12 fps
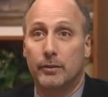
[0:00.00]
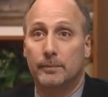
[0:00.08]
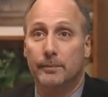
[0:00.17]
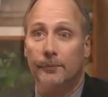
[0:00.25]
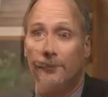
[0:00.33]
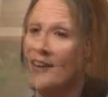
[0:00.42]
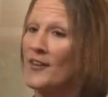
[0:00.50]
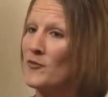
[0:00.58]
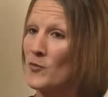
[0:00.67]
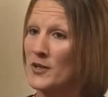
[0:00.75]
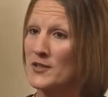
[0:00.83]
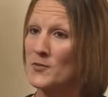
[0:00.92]
I have
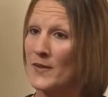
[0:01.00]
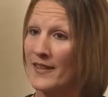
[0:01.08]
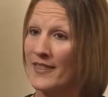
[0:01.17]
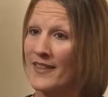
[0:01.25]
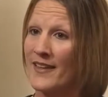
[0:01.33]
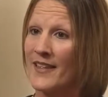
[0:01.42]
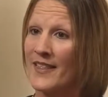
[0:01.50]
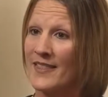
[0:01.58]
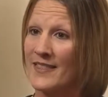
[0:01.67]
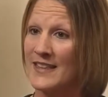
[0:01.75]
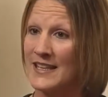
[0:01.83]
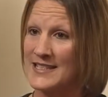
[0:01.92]
worked with
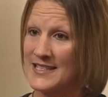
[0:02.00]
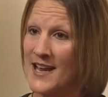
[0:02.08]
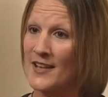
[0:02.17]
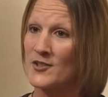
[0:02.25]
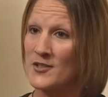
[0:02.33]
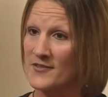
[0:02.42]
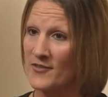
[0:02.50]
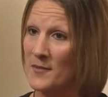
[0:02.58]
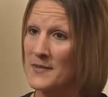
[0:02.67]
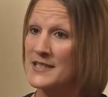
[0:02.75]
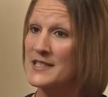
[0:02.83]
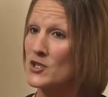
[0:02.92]
these doctors from
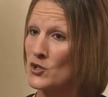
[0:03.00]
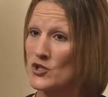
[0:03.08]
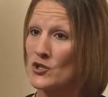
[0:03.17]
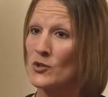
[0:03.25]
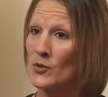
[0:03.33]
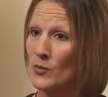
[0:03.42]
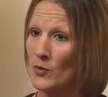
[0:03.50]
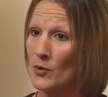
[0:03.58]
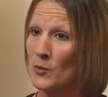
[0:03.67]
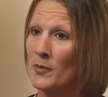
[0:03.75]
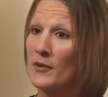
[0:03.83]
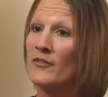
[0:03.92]
this surgical
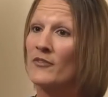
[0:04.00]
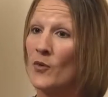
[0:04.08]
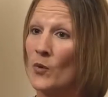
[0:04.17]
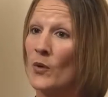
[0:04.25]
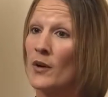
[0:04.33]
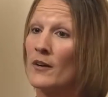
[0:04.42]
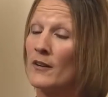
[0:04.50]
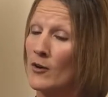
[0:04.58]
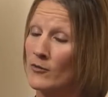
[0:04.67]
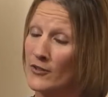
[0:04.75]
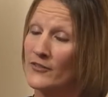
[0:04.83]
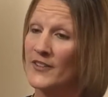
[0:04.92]
group for
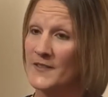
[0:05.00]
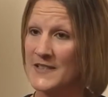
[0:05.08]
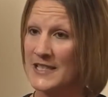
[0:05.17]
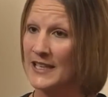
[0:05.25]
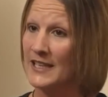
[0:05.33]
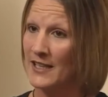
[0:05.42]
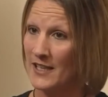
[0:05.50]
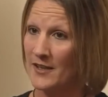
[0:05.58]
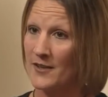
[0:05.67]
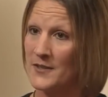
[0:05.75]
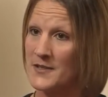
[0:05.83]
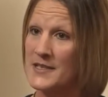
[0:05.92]
over 15
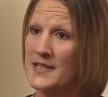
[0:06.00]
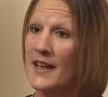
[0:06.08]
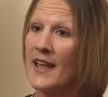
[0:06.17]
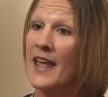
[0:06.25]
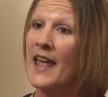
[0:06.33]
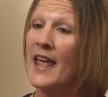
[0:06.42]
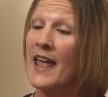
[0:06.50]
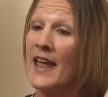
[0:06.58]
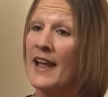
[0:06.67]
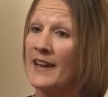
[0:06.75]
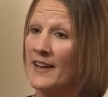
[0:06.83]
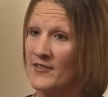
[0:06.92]
years
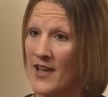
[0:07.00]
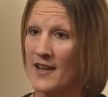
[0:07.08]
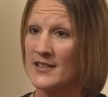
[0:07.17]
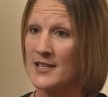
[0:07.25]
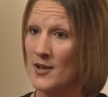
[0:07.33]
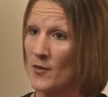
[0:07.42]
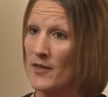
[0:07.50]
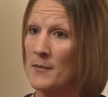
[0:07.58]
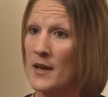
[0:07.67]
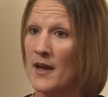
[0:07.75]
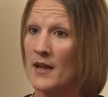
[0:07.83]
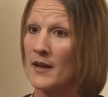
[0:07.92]
and have gotten to know them
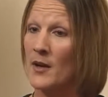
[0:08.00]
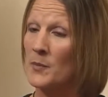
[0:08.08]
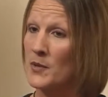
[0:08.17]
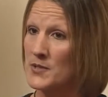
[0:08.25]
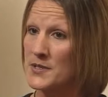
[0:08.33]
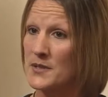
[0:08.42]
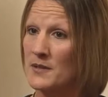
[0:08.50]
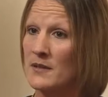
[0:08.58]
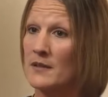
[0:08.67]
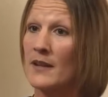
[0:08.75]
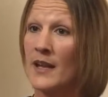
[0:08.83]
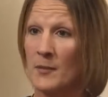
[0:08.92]
on a
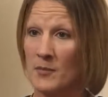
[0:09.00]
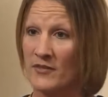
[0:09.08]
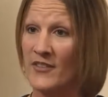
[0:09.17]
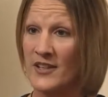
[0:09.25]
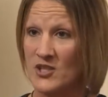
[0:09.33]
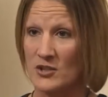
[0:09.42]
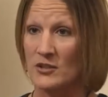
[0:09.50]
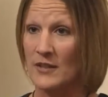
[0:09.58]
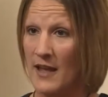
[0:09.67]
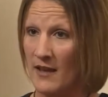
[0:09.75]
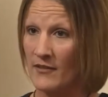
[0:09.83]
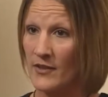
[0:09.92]
personal and professional
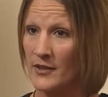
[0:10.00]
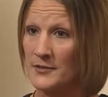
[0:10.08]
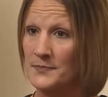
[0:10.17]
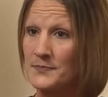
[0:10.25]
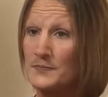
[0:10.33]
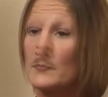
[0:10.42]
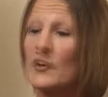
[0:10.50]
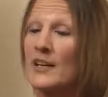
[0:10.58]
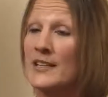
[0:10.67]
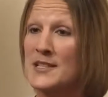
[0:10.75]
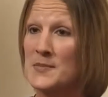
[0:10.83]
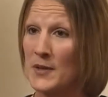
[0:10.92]
level. Their
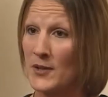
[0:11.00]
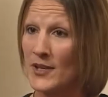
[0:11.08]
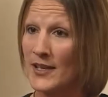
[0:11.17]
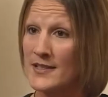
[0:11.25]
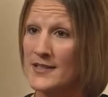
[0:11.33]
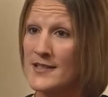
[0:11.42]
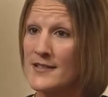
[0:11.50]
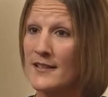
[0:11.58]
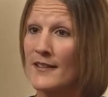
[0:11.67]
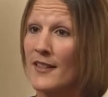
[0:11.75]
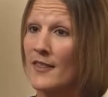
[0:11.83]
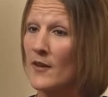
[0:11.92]
experience,
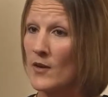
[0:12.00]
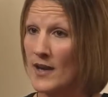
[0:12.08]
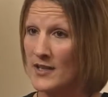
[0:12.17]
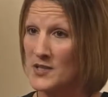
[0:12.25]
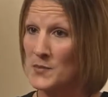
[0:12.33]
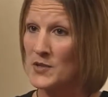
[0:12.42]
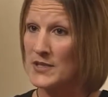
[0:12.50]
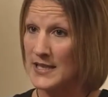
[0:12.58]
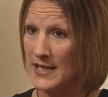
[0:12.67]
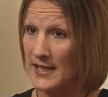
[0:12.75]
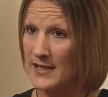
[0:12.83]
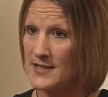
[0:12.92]
their
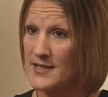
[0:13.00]
expertise,